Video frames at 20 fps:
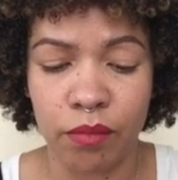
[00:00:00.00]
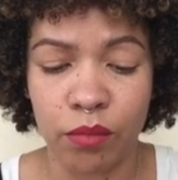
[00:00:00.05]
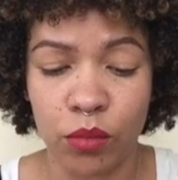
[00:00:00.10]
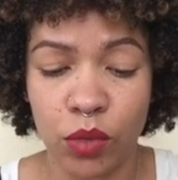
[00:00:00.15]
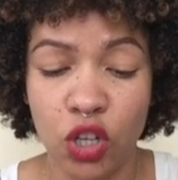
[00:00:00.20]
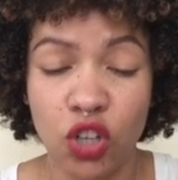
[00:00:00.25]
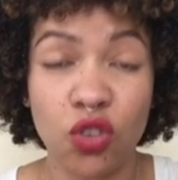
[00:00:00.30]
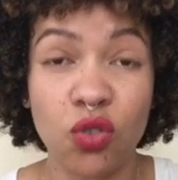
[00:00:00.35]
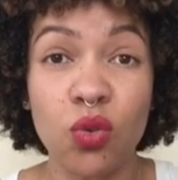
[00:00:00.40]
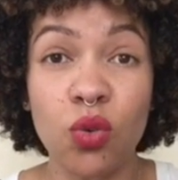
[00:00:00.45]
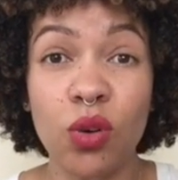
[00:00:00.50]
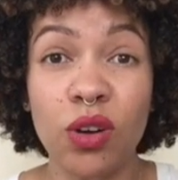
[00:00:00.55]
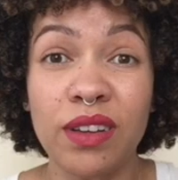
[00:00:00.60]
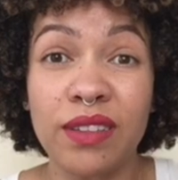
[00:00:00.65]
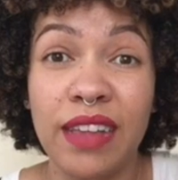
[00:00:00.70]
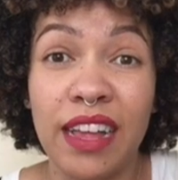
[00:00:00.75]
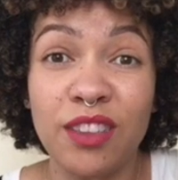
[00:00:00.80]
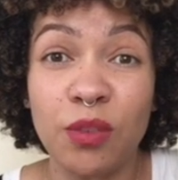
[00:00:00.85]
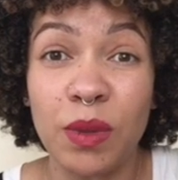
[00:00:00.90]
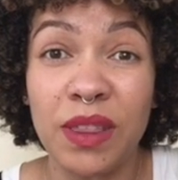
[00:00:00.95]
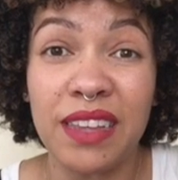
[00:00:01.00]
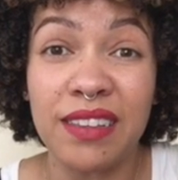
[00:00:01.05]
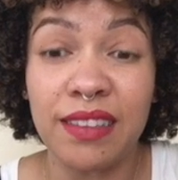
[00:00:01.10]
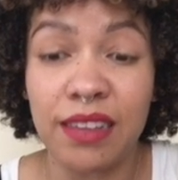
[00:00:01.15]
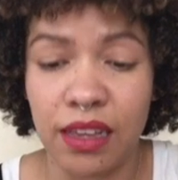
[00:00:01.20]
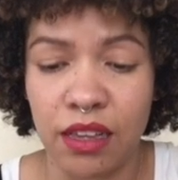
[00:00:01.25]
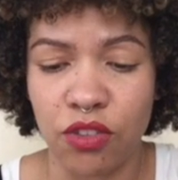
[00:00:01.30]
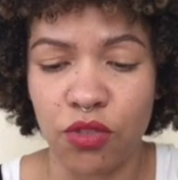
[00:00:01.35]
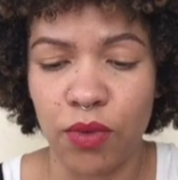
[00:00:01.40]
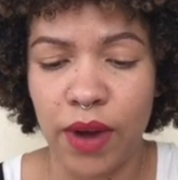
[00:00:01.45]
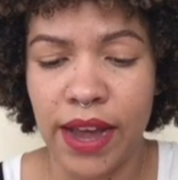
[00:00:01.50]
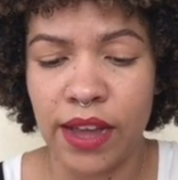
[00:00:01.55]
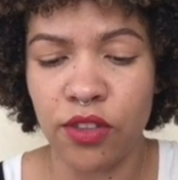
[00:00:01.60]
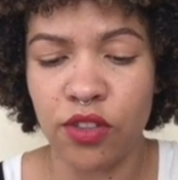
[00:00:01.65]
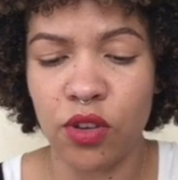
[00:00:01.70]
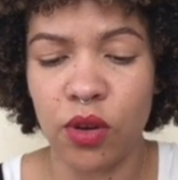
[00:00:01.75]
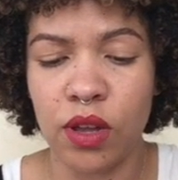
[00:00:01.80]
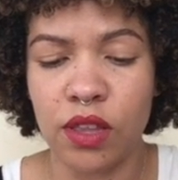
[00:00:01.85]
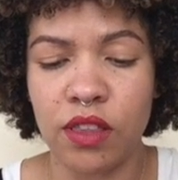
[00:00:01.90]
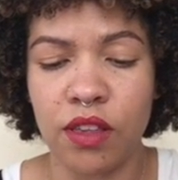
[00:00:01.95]
which is cool because that's what this is, right?
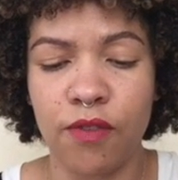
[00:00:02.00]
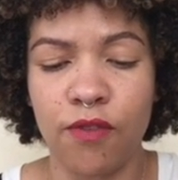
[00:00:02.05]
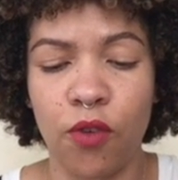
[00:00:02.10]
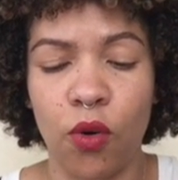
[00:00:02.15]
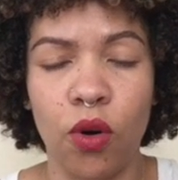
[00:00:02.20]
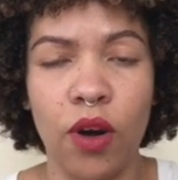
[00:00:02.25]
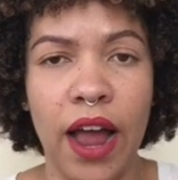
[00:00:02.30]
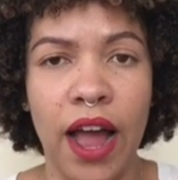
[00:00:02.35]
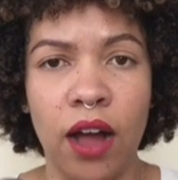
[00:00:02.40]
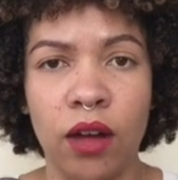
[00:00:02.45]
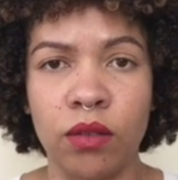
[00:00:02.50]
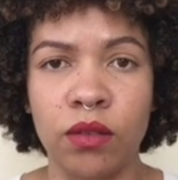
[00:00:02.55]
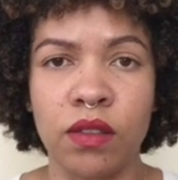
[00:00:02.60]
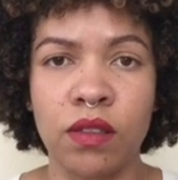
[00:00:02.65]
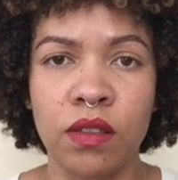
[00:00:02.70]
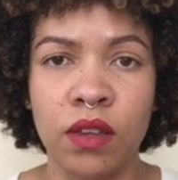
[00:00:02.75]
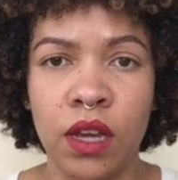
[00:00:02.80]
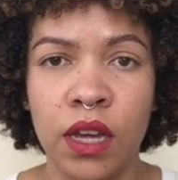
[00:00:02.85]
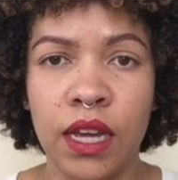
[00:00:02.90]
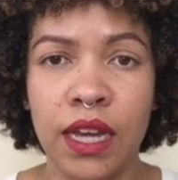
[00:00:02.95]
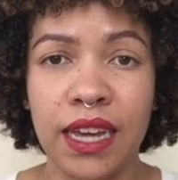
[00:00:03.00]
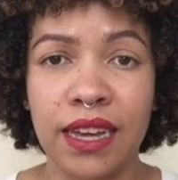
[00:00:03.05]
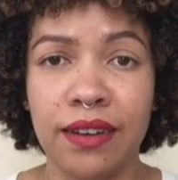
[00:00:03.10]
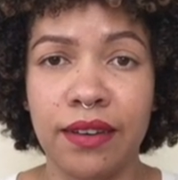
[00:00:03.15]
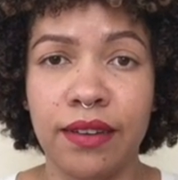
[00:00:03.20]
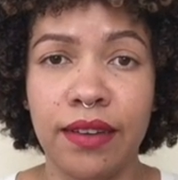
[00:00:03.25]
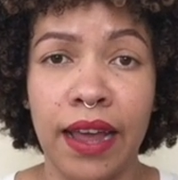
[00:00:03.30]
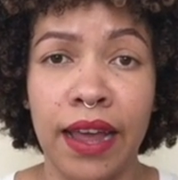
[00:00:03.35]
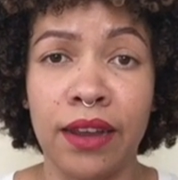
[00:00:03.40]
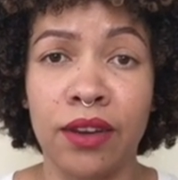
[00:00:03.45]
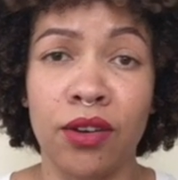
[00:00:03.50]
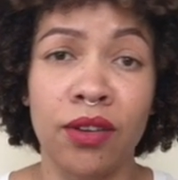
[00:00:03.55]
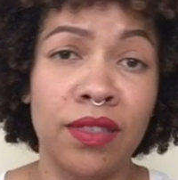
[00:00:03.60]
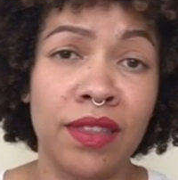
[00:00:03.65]
So it's a 4-ounce container.